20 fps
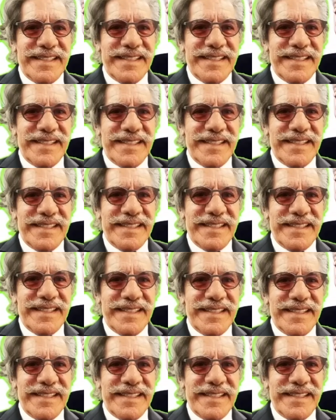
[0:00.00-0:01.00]

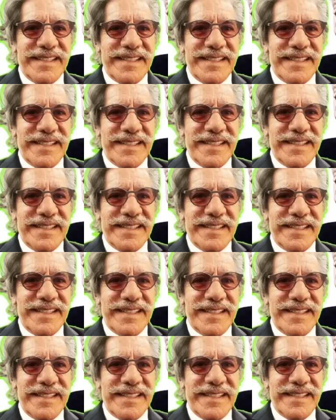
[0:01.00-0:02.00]

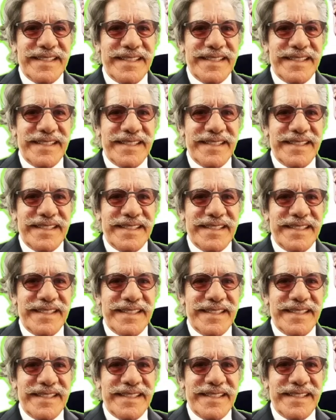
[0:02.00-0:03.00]

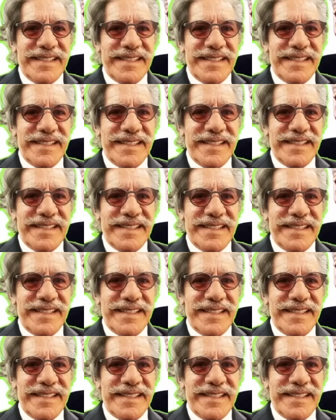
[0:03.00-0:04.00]

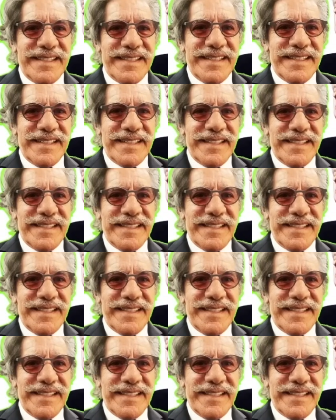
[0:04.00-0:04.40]
This person isn't speaking.